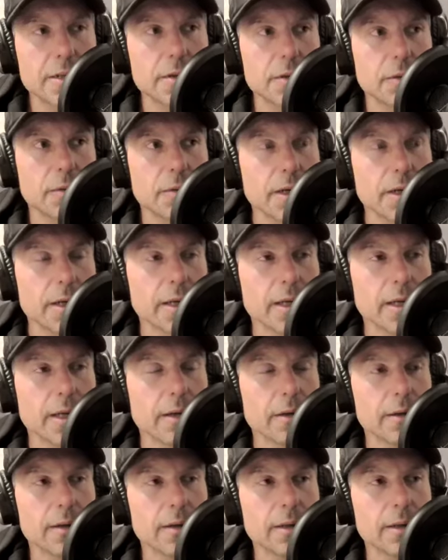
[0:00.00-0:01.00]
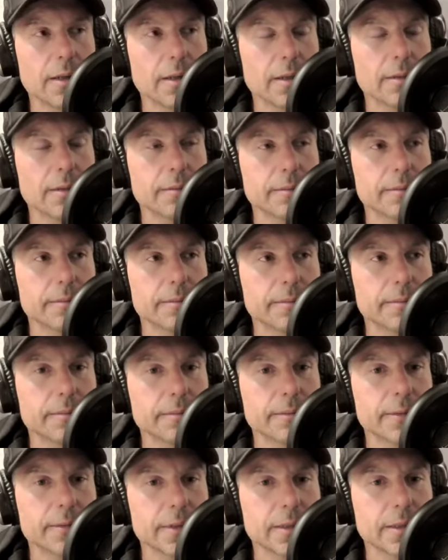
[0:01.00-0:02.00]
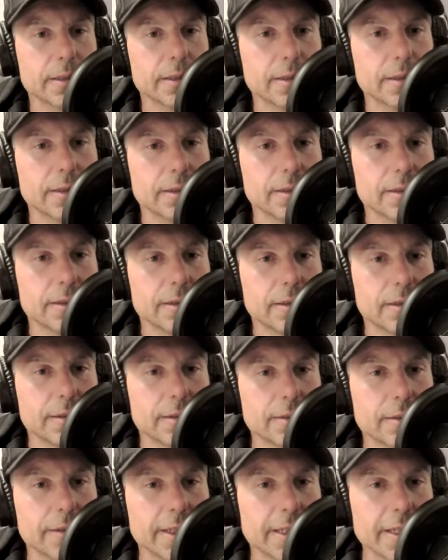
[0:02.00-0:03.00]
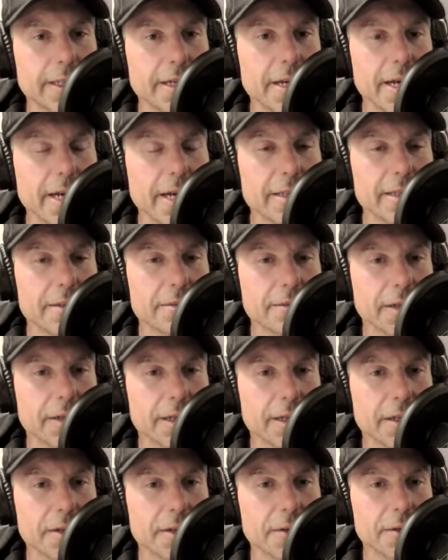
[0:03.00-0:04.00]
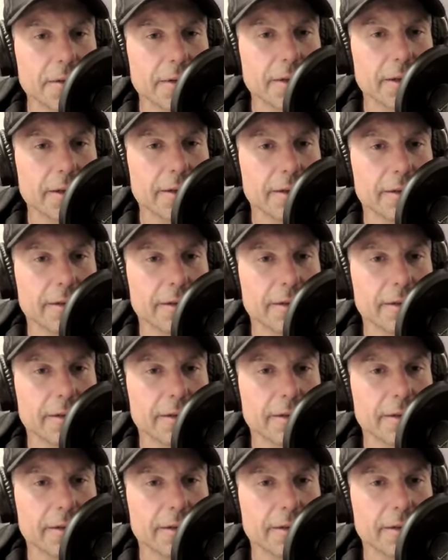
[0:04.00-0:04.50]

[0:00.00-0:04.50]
new one now? Freaking Nate's right into it.